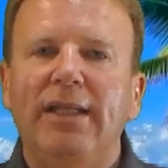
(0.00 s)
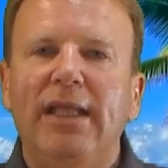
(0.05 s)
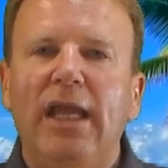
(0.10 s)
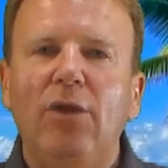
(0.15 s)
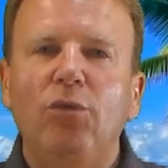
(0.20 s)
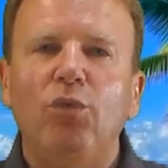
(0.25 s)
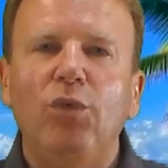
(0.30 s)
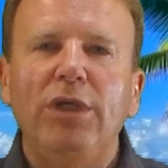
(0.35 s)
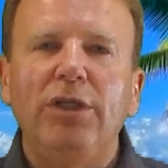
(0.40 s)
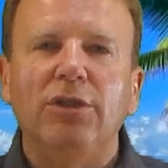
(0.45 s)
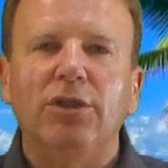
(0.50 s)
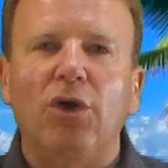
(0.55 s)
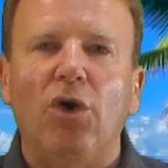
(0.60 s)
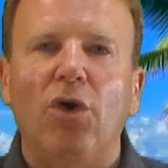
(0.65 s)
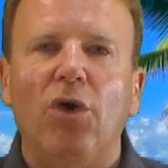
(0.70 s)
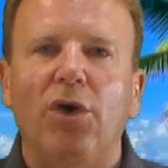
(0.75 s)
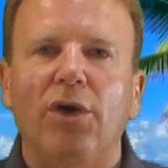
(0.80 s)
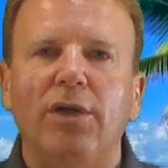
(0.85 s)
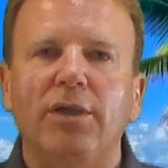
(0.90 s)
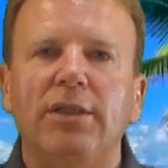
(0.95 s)
And then we
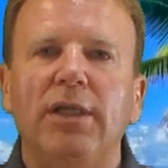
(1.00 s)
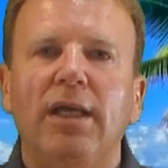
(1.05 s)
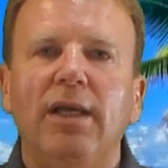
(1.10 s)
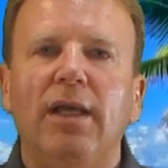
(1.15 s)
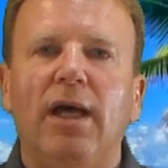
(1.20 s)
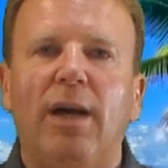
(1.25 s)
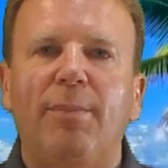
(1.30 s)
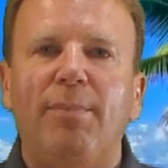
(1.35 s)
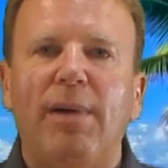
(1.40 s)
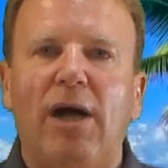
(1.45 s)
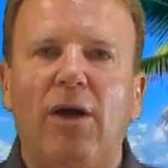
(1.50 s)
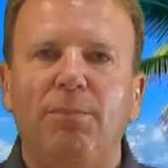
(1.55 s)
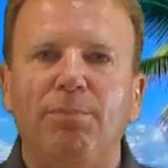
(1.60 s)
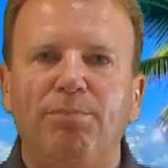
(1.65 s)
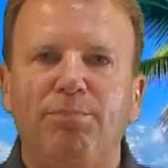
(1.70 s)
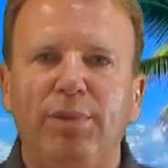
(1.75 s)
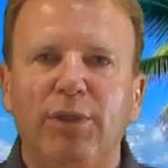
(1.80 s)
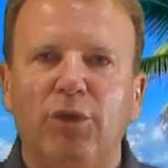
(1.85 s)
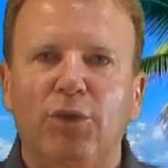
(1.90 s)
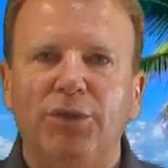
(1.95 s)
learned
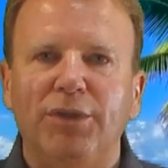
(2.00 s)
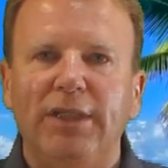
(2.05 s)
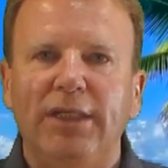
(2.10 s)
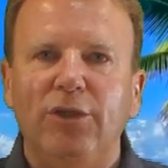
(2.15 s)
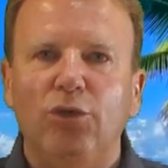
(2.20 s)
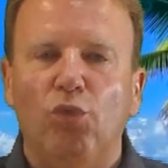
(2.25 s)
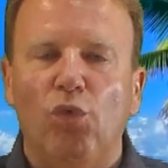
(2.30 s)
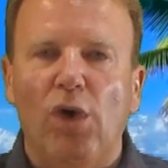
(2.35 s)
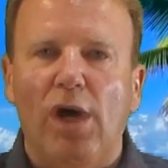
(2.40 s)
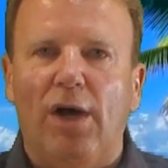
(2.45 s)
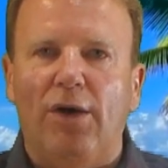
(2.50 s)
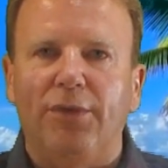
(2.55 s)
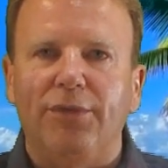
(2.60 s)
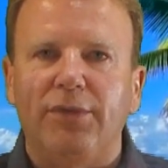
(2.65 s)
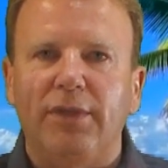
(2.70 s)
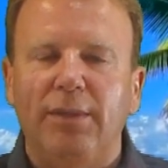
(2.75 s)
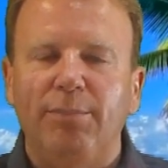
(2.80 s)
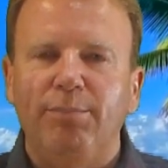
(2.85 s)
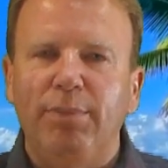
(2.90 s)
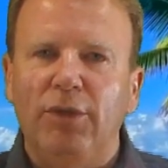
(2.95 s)
about building
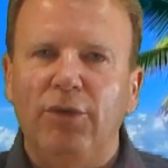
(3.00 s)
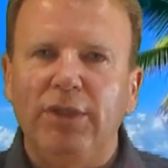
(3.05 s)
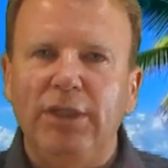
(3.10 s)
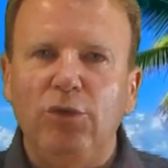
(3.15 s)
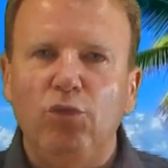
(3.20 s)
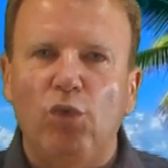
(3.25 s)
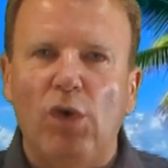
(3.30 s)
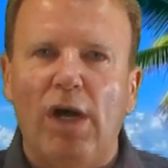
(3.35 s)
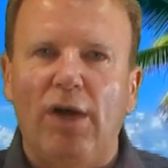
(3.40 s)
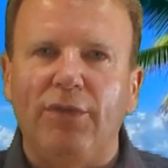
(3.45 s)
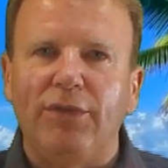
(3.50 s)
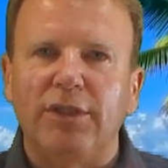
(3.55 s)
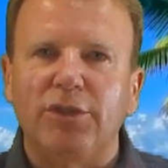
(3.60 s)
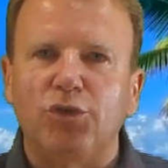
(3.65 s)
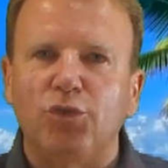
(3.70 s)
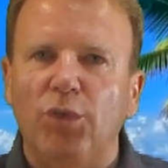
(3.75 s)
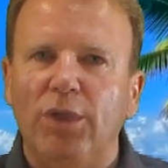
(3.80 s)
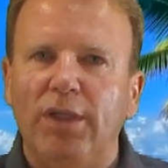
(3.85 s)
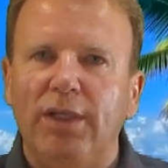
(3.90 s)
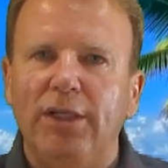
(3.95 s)
wealth. And building wealth
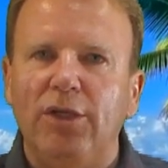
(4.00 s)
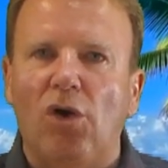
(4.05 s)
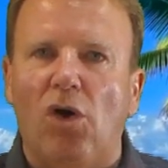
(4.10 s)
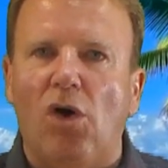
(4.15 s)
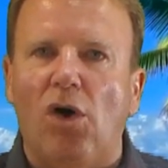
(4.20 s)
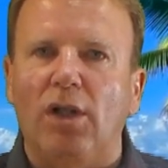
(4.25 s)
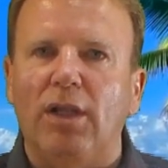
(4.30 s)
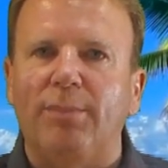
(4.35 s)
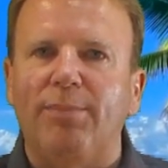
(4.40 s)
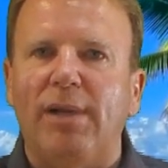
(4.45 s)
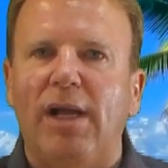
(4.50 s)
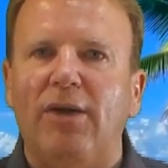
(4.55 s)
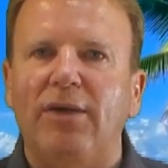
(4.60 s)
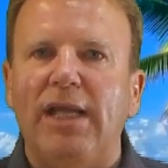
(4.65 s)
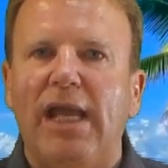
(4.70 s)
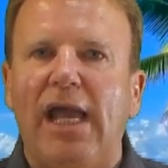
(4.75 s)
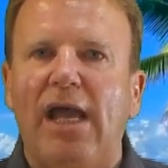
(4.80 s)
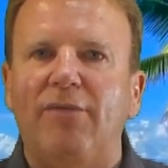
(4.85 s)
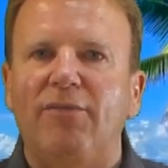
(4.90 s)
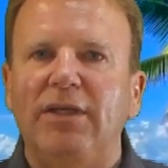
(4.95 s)
is really all
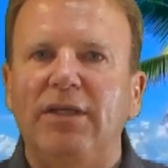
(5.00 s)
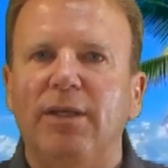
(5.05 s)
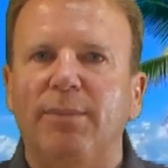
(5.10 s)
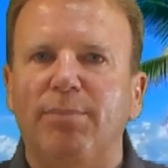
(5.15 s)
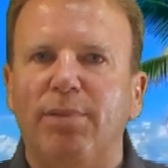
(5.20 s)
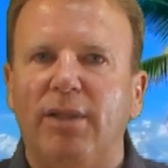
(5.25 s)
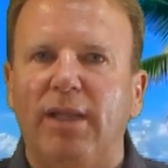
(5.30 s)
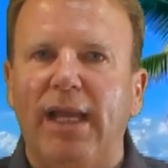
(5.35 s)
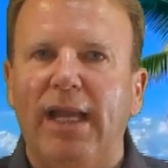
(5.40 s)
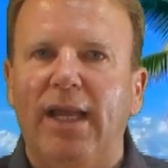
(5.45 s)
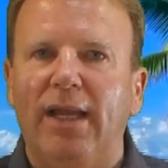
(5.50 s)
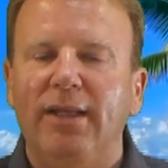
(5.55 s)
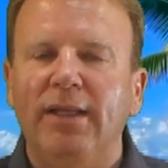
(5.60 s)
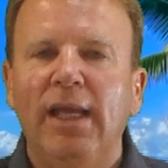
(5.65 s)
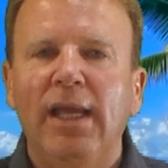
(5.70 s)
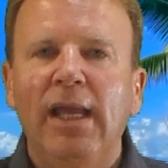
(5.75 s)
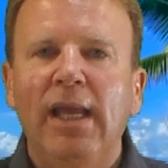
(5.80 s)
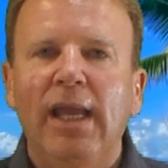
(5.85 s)
about having a plan.